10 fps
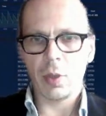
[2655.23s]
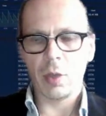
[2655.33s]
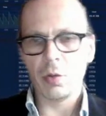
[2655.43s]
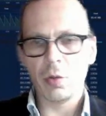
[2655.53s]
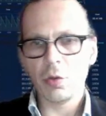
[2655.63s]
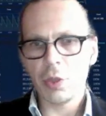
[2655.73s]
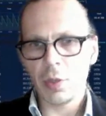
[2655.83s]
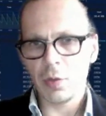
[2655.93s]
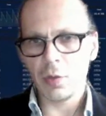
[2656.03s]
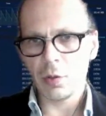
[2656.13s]
and to share
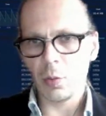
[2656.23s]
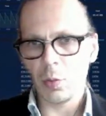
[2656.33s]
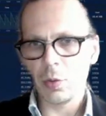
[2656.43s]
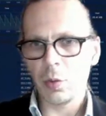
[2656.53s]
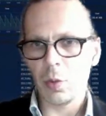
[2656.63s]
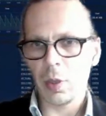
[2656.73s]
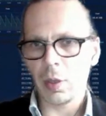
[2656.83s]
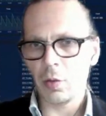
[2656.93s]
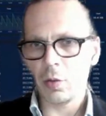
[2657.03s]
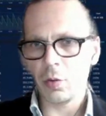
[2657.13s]
this computing work
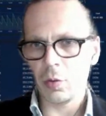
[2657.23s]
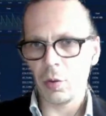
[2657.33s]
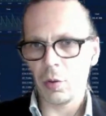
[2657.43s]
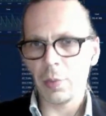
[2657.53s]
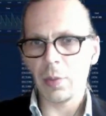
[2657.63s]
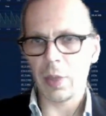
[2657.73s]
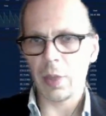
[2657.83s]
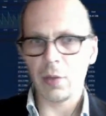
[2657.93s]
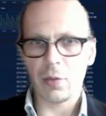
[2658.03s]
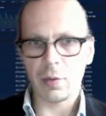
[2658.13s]
and to
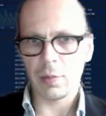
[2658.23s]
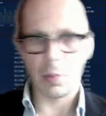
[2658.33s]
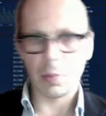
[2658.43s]
optimize